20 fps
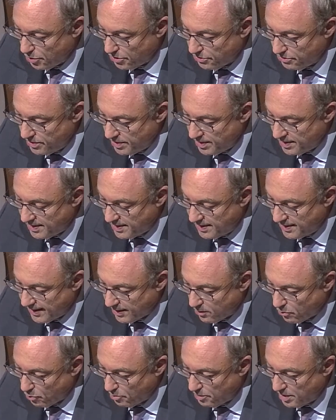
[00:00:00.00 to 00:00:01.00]
is an
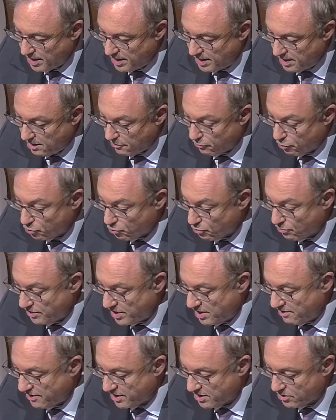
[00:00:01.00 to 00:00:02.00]
opportunity
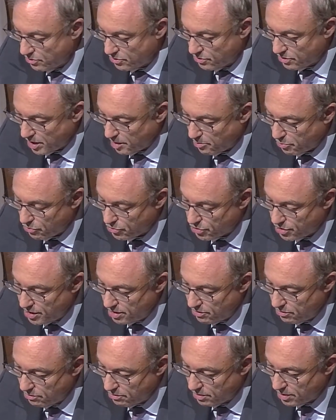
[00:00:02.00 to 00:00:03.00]
to be filled, and we
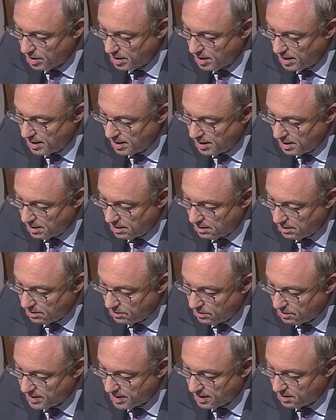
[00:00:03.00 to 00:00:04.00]
need to find a
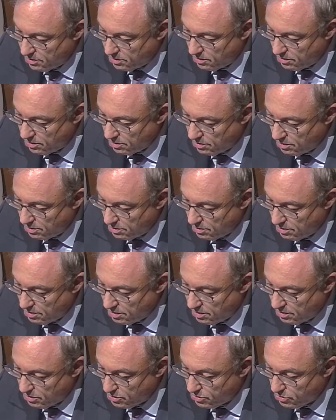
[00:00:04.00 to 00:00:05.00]
way whereby we can
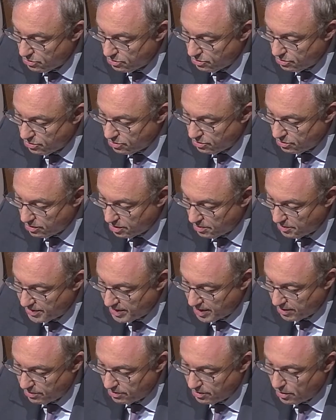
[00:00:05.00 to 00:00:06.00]
get
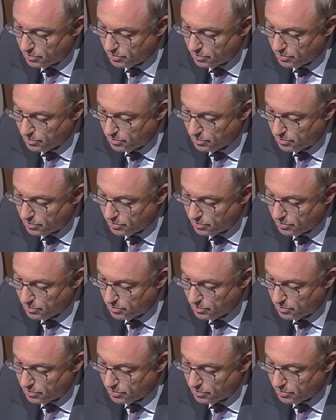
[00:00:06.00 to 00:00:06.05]
closer,